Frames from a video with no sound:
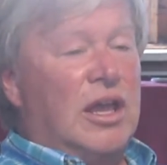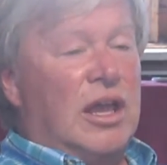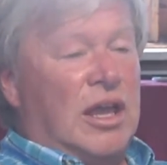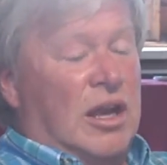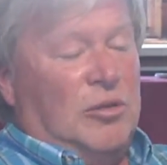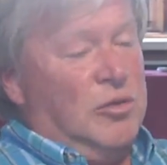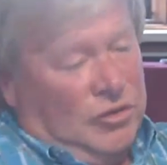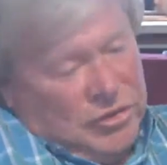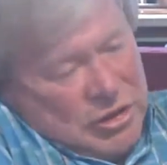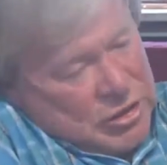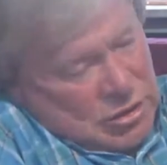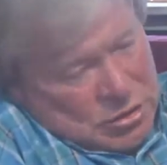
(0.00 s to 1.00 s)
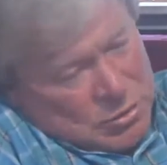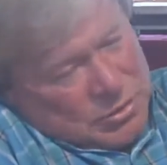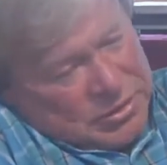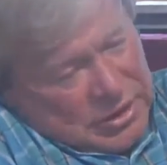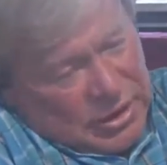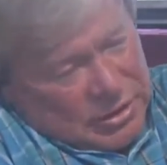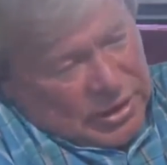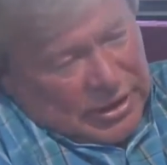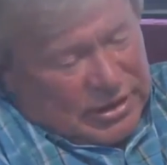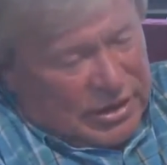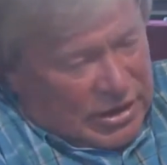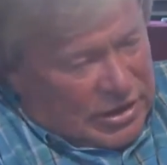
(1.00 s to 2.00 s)
and I'm just sitting there going,
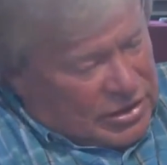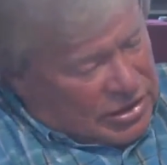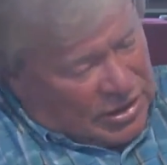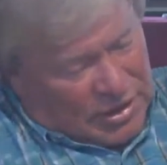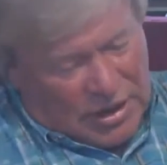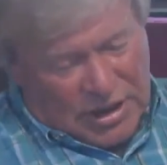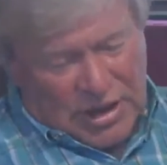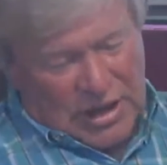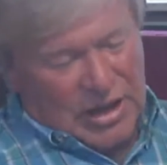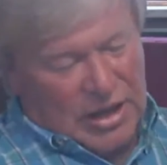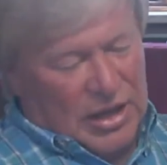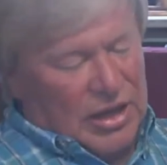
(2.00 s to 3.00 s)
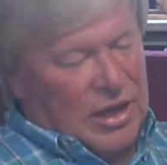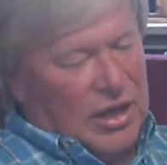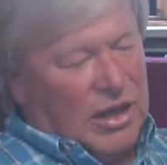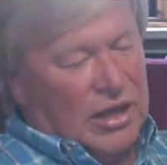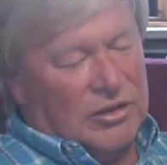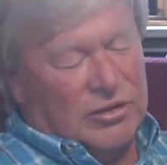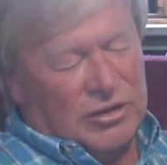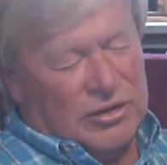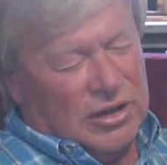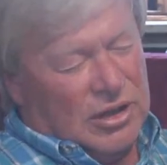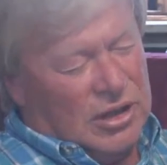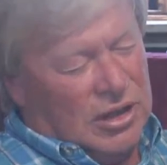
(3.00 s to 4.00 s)
like this, and I said,
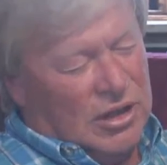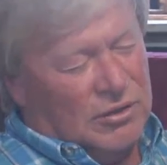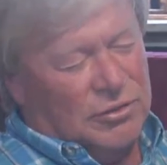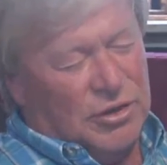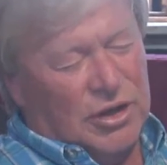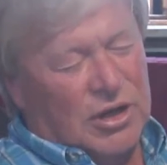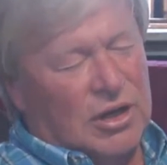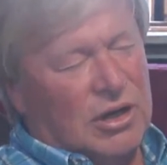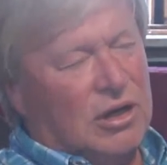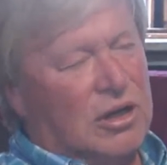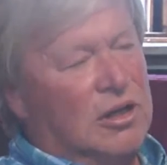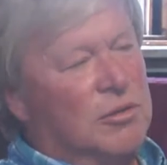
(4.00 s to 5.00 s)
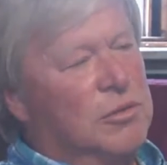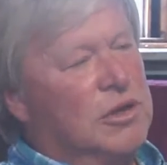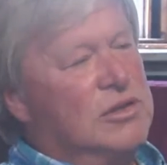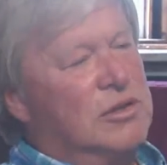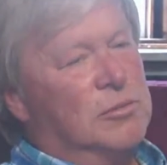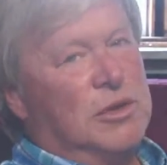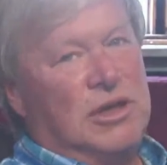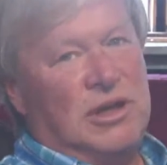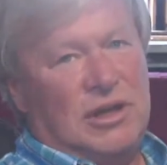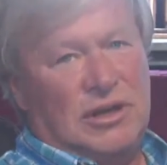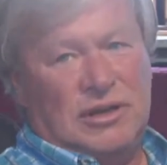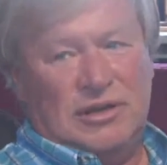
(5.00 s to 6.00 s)
"Dickie, if you're here, give me some
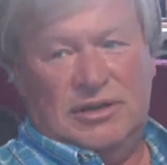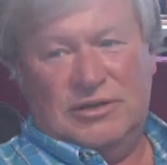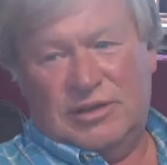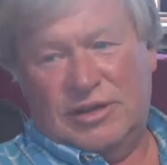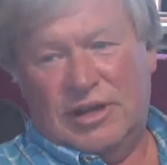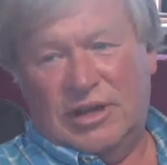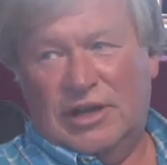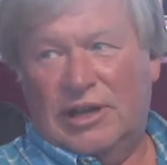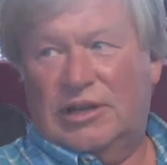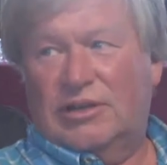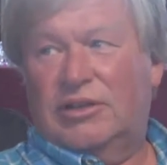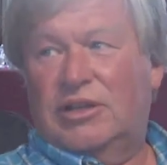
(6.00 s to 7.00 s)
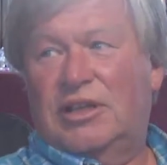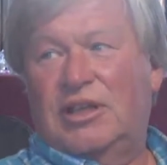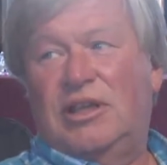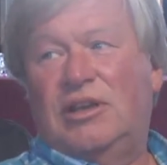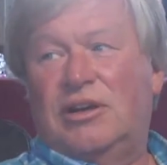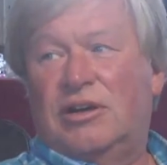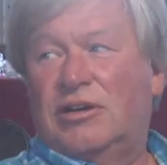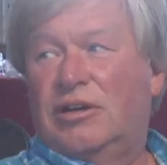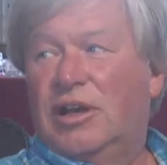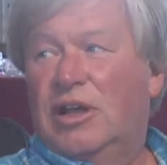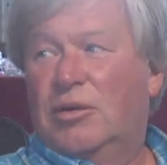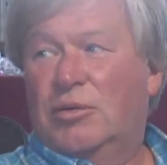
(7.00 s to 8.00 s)
heat." So the heater,
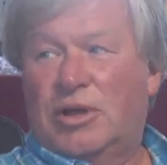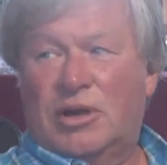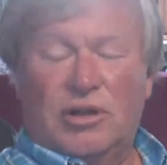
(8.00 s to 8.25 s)
we had an